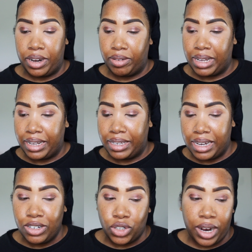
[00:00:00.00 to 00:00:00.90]
know, they
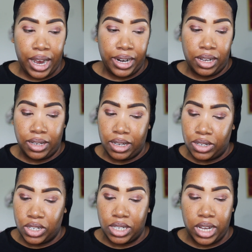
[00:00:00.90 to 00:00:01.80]
didn't try to
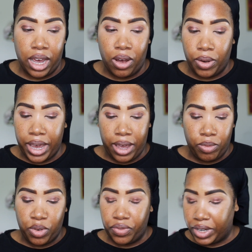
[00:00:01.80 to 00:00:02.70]
just say, okay,
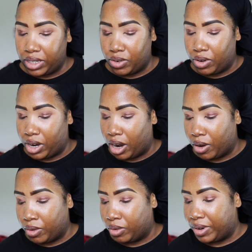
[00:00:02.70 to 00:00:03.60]
we'll fix it on our
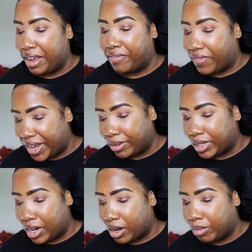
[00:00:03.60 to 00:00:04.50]
own and fail
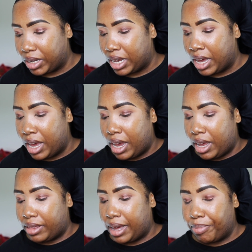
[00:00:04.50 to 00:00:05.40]
terribly.
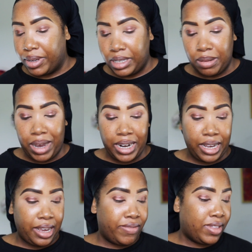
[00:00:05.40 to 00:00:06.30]
They put
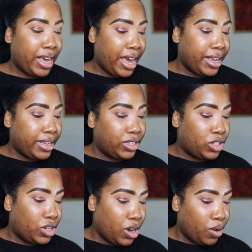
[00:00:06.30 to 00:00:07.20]
somebody in that
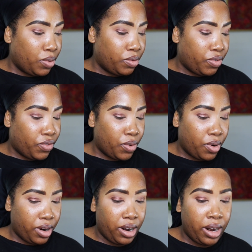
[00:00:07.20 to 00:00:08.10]
is known
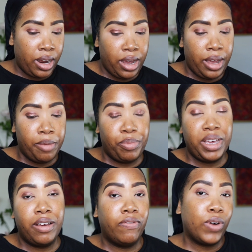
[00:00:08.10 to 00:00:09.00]
for
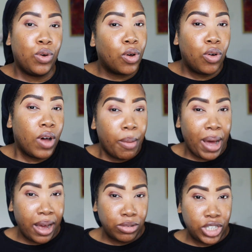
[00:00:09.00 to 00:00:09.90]
being vocal
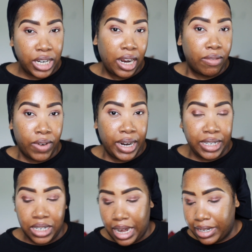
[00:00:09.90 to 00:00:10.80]
about shade
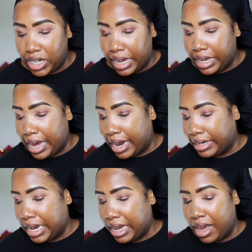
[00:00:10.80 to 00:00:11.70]
range, like Jackie
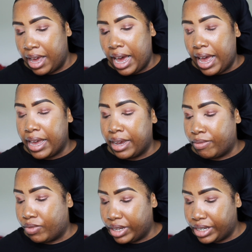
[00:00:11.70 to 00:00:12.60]
Aina,
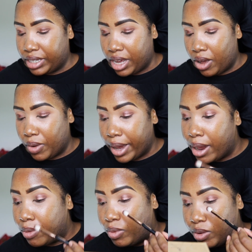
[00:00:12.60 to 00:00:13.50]
and really said,
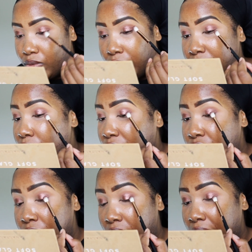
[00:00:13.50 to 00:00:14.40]
okay, we really
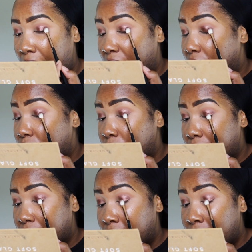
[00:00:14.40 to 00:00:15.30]
want you to like
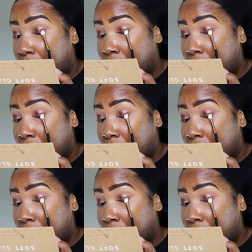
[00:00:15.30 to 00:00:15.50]
sort of,